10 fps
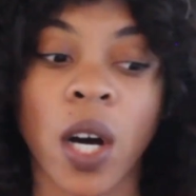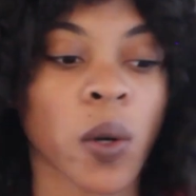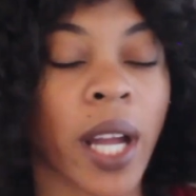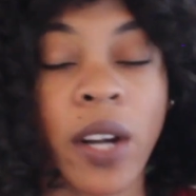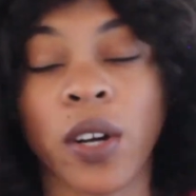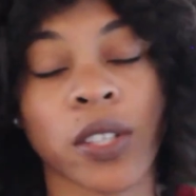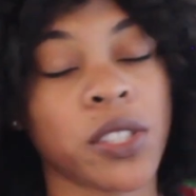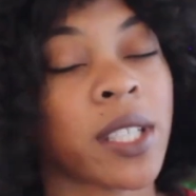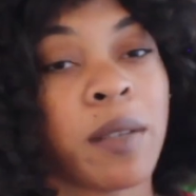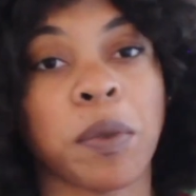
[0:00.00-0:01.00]
okay girl, you
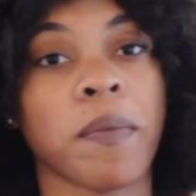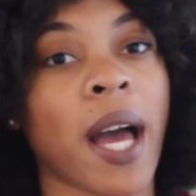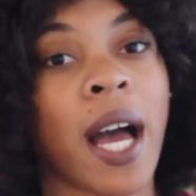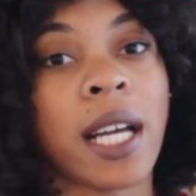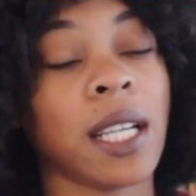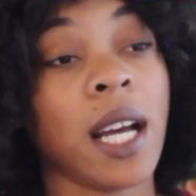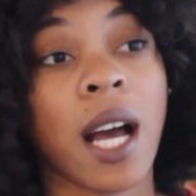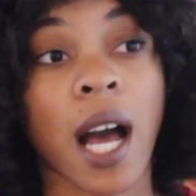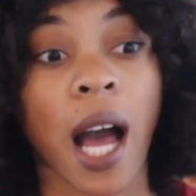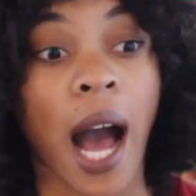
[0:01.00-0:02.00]
just have to be mad,
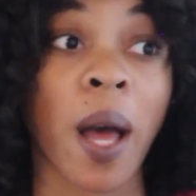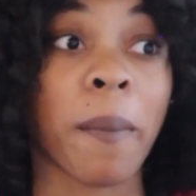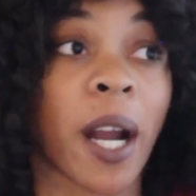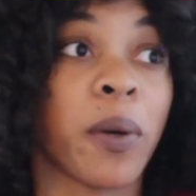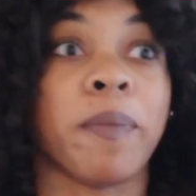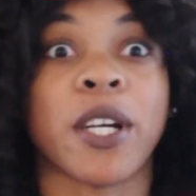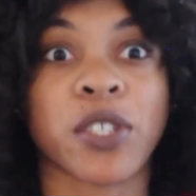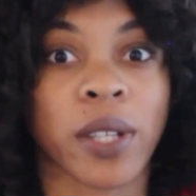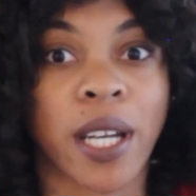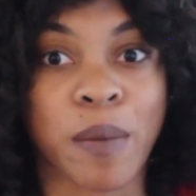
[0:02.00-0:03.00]
but I want to make
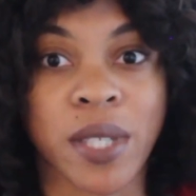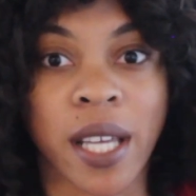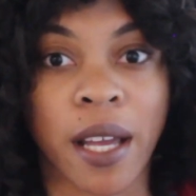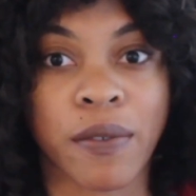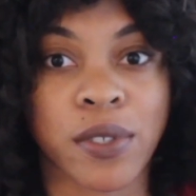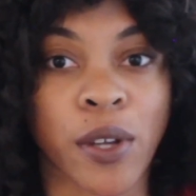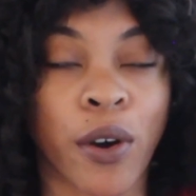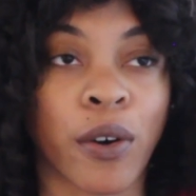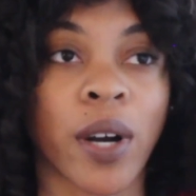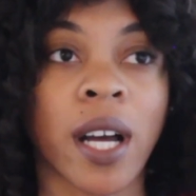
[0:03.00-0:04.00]
sure that I'm safe.
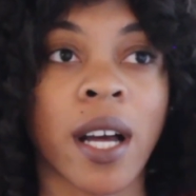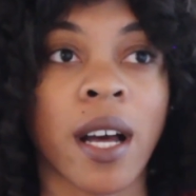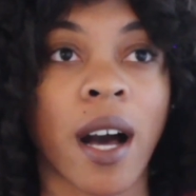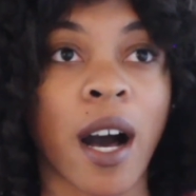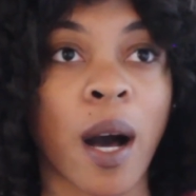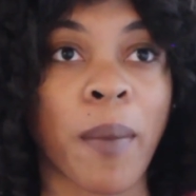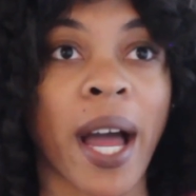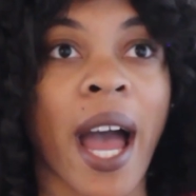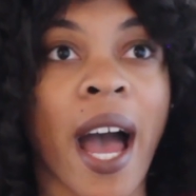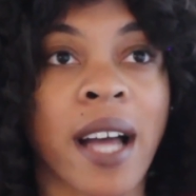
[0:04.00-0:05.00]
So
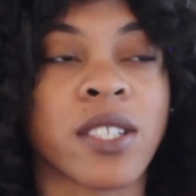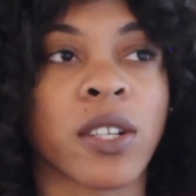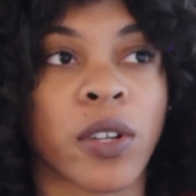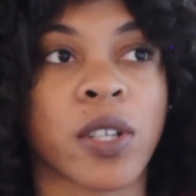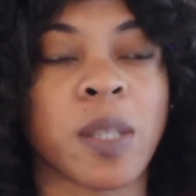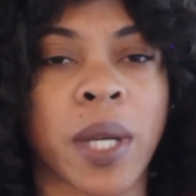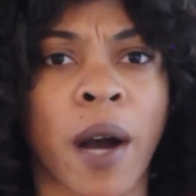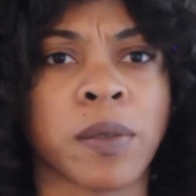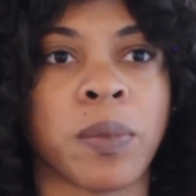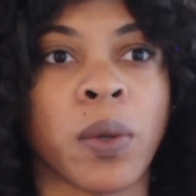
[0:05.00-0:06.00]
I had to learn to be
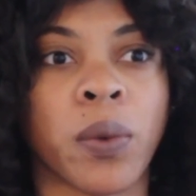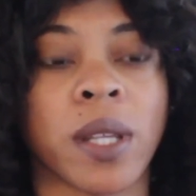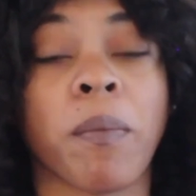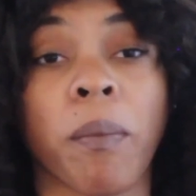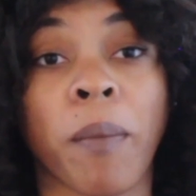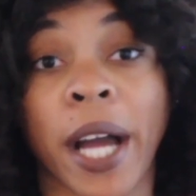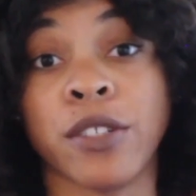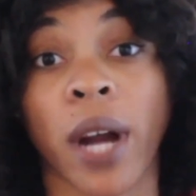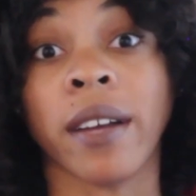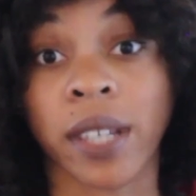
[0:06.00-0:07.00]
comfortable with my
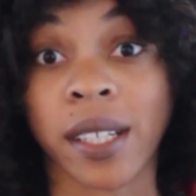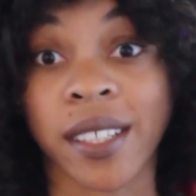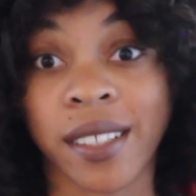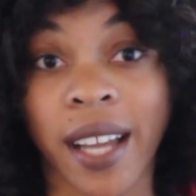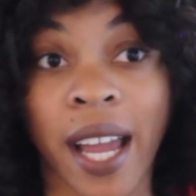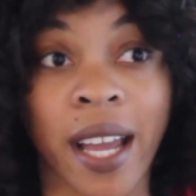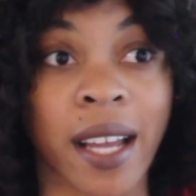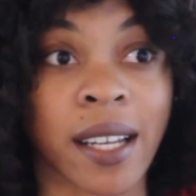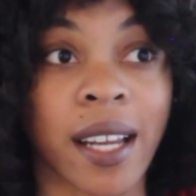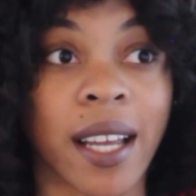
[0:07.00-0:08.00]
driving,
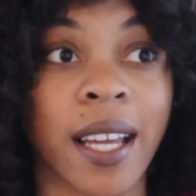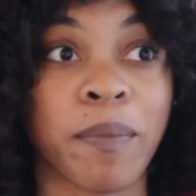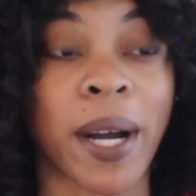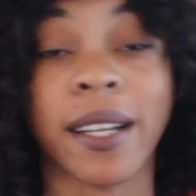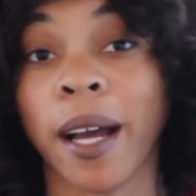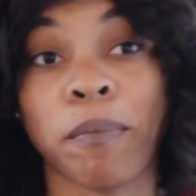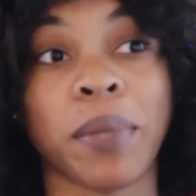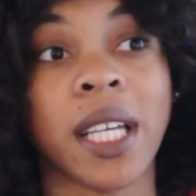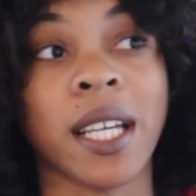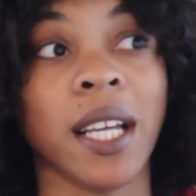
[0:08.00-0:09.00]
and it might not
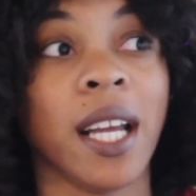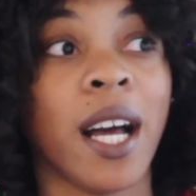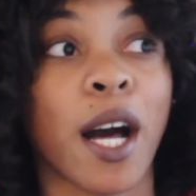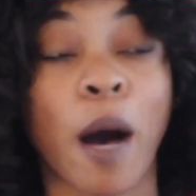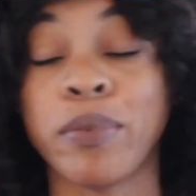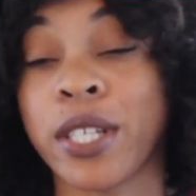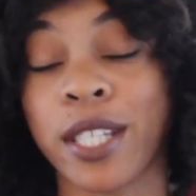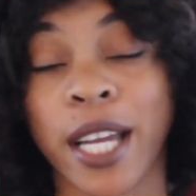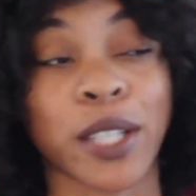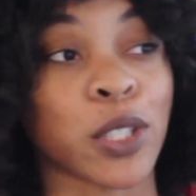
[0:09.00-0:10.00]
be up to
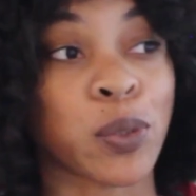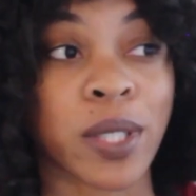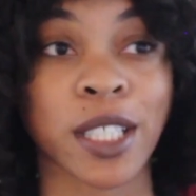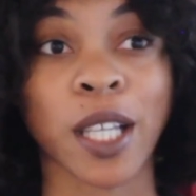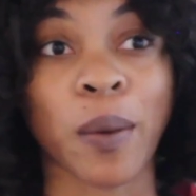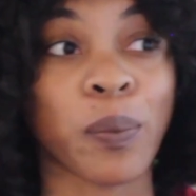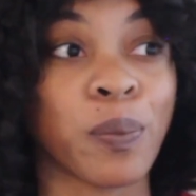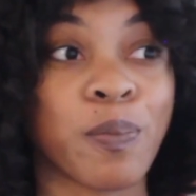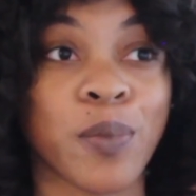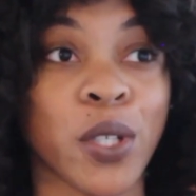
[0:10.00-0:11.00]
standards with
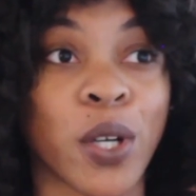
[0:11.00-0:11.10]
some